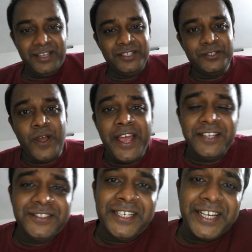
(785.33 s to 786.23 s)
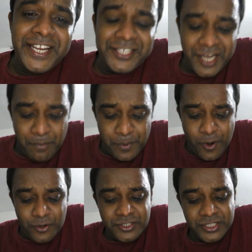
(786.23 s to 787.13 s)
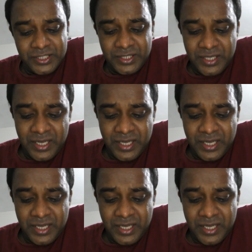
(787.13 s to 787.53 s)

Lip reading: So hence the traditional approach